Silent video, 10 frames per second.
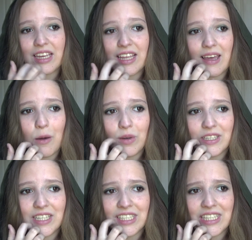Yeah, that
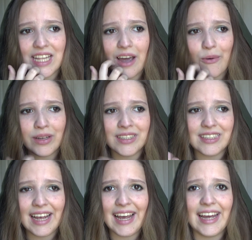was
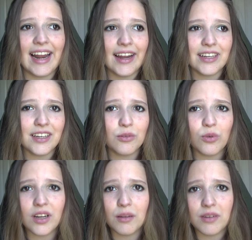sad. I didn't
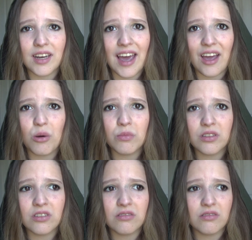want him to die. I
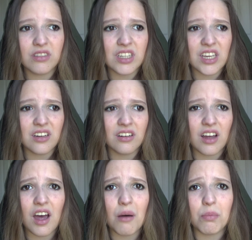almost teared
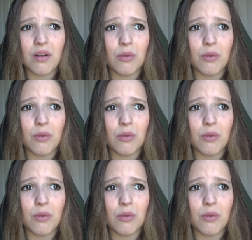up.